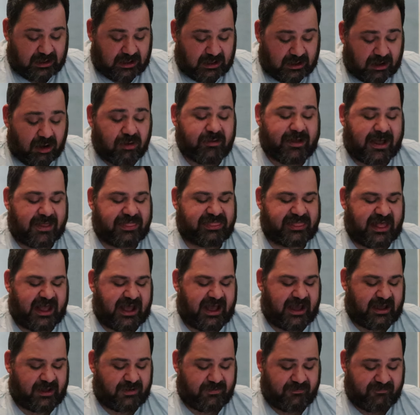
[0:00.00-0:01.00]
I'll get
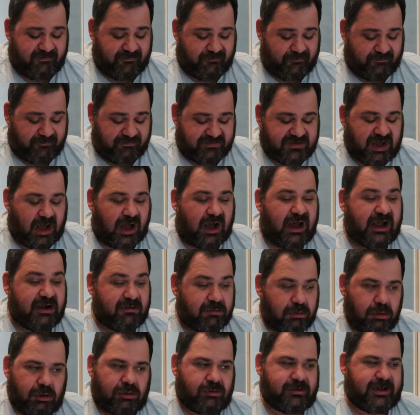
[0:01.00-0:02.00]
there. I
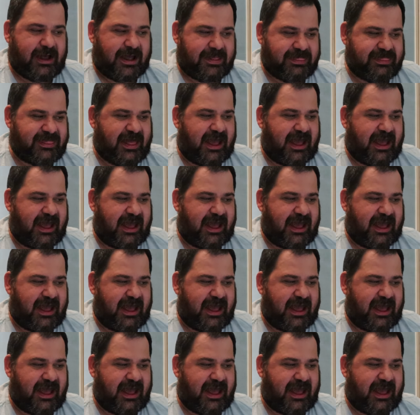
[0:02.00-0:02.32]
will get